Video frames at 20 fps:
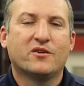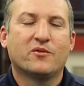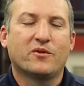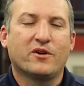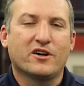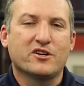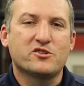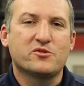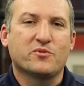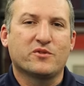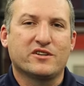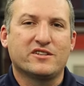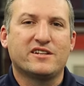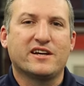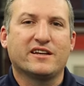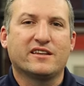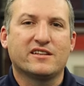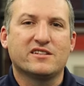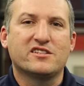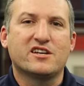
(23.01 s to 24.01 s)
We also want to
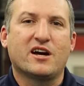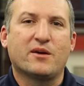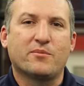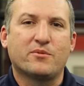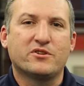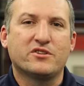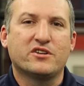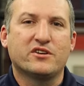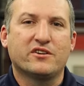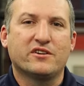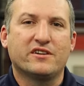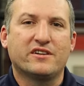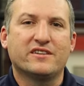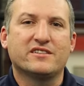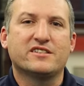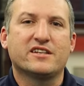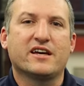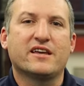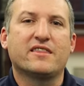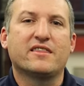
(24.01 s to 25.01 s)
take this opportunity to
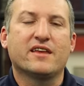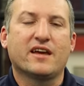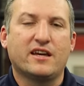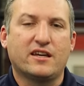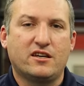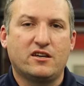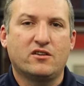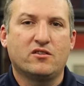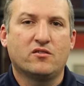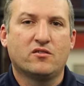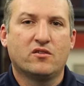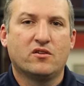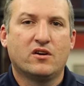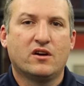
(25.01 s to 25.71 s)
say thank you.